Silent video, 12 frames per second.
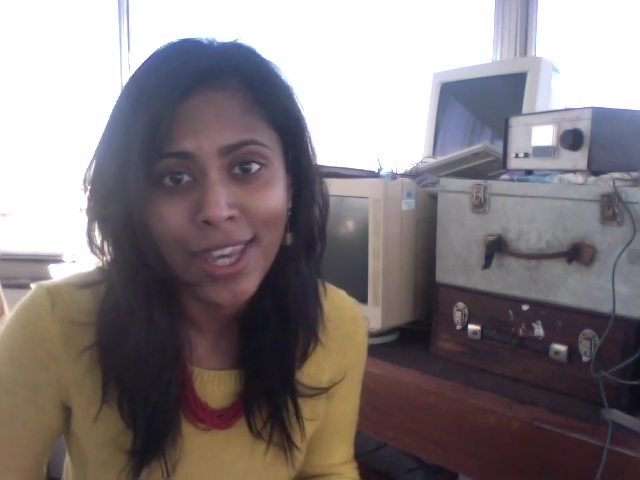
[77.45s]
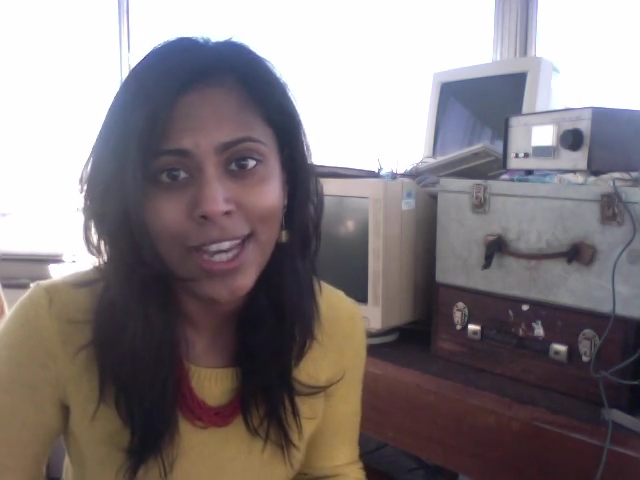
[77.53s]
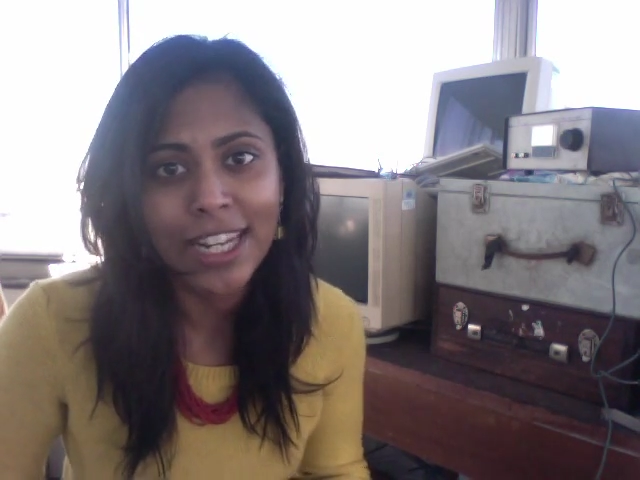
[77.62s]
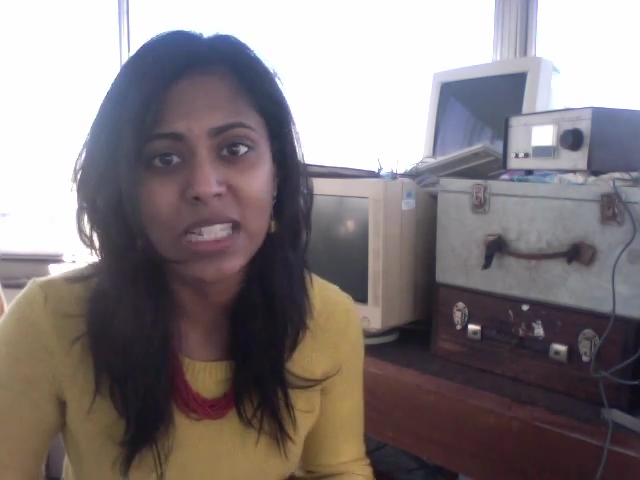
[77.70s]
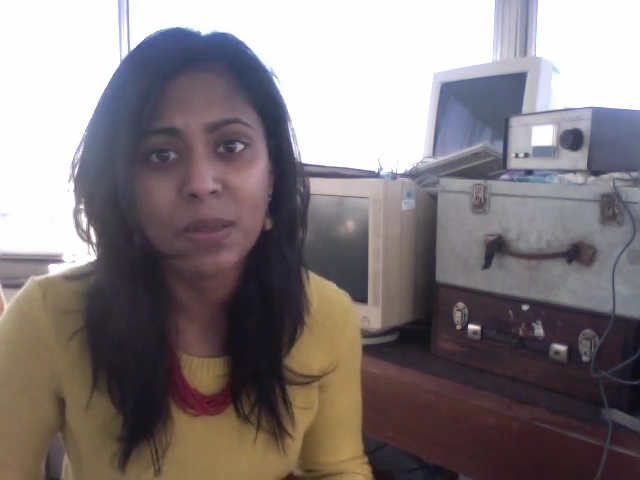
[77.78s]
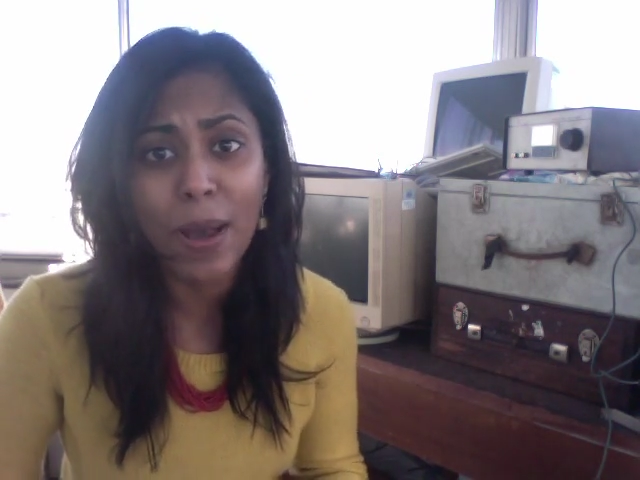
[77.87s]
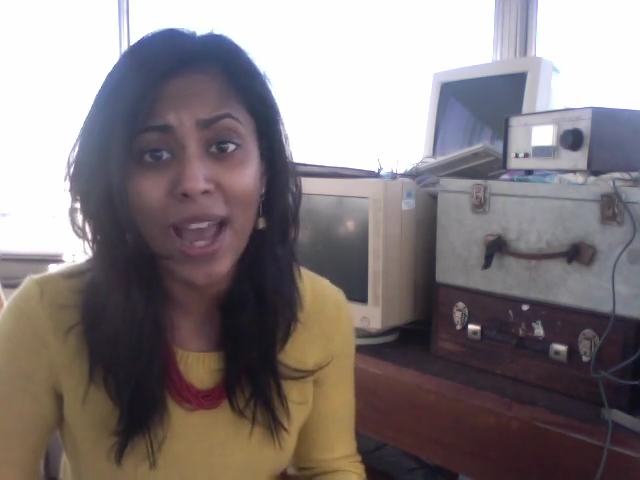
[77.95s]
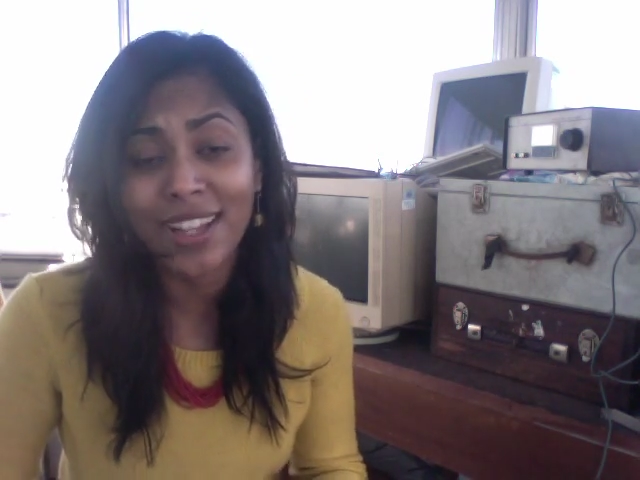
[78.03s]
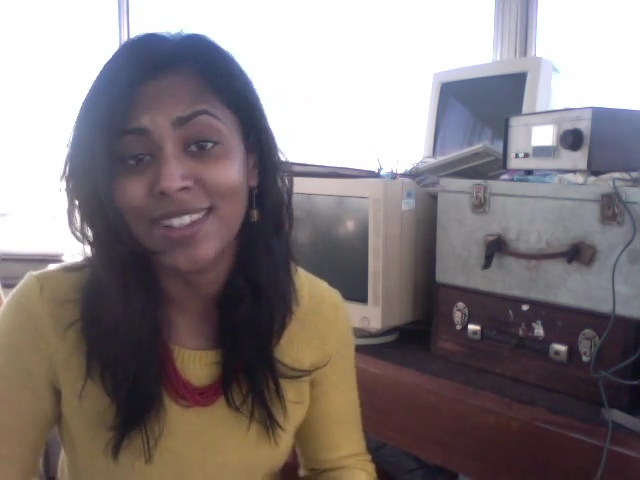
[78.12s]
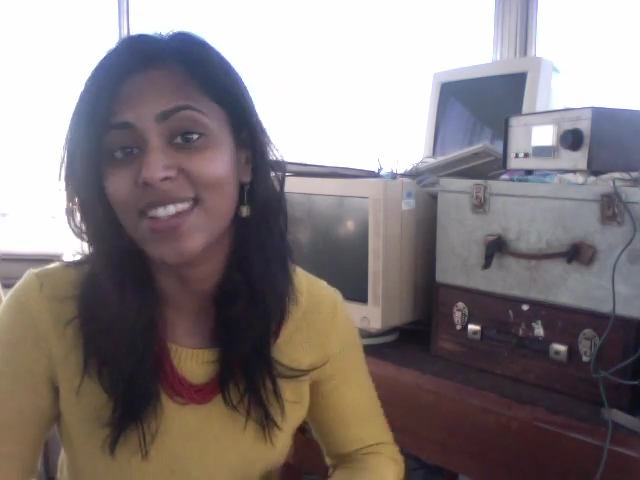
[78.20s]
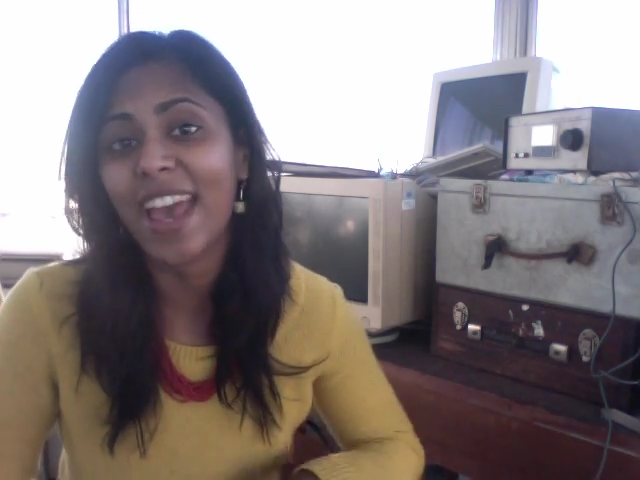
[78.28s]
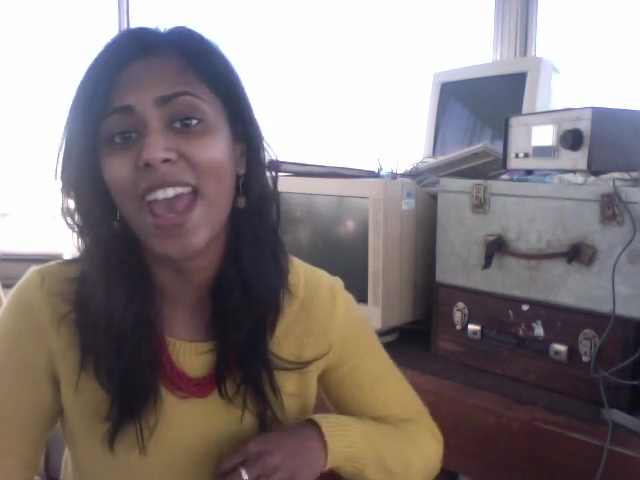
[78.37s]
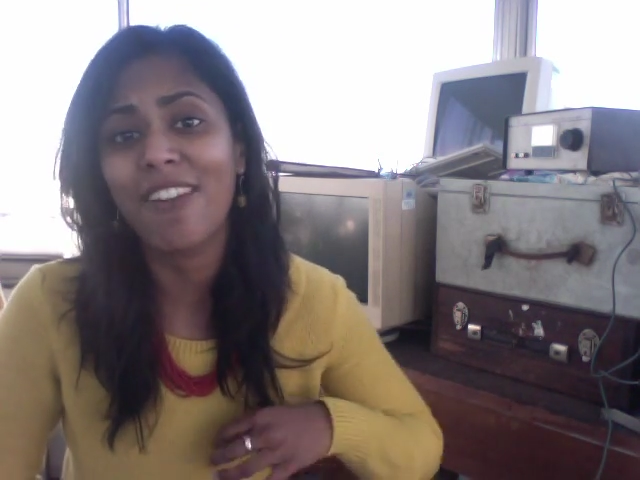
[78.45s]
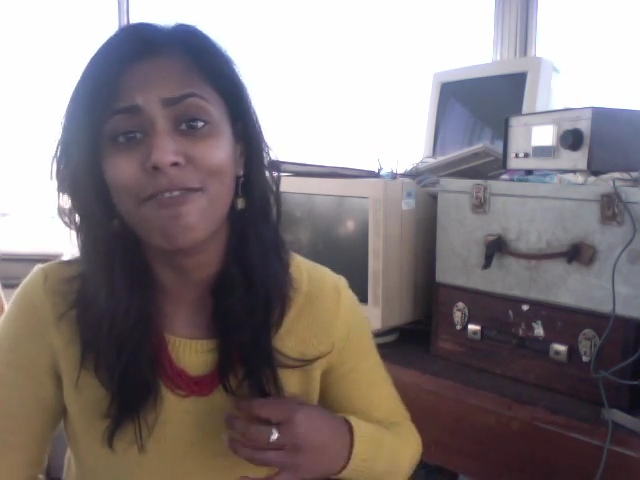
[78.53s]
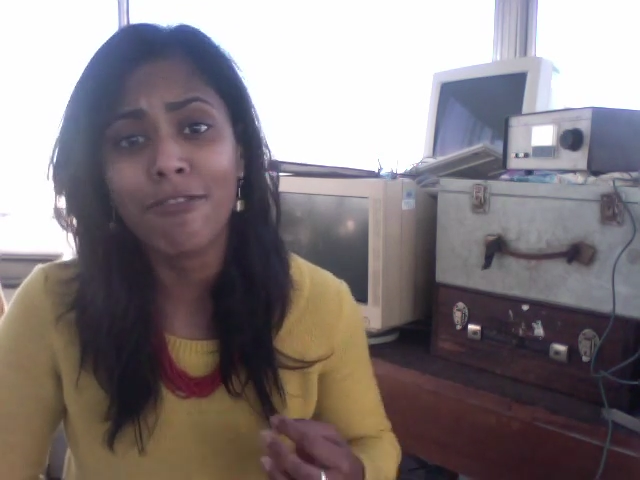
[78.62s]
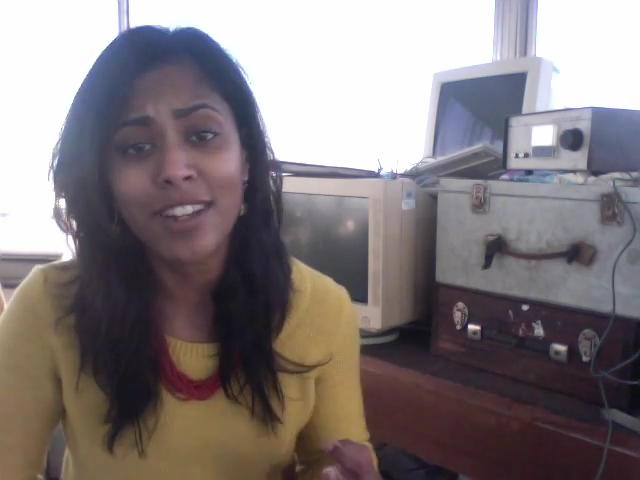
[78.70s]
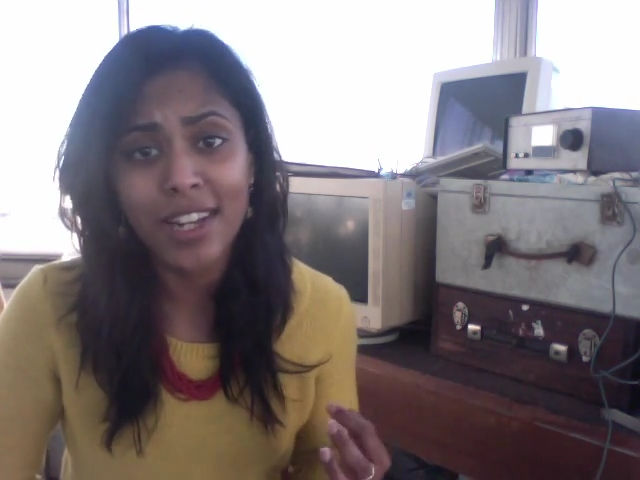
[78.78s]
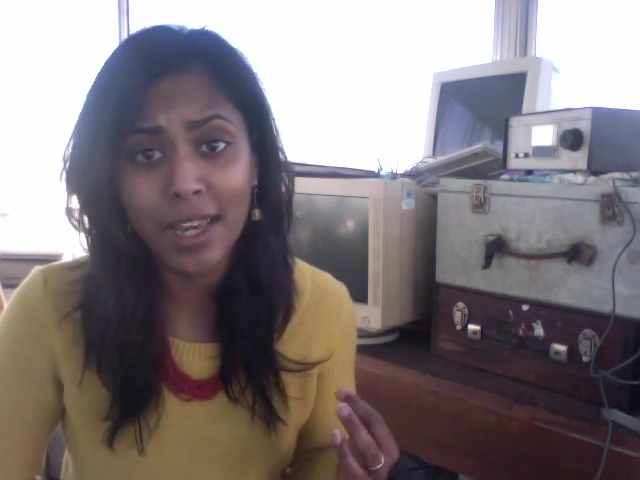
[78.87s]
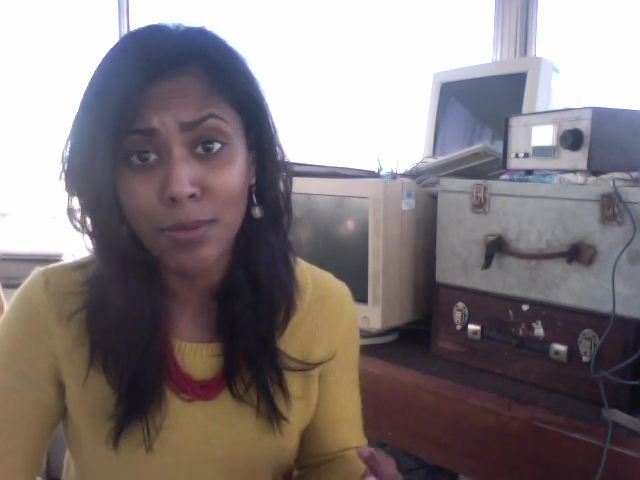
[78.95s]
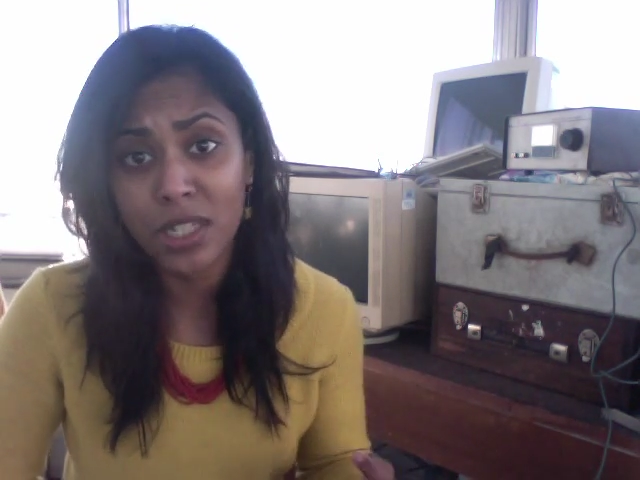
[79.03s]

It spans everyday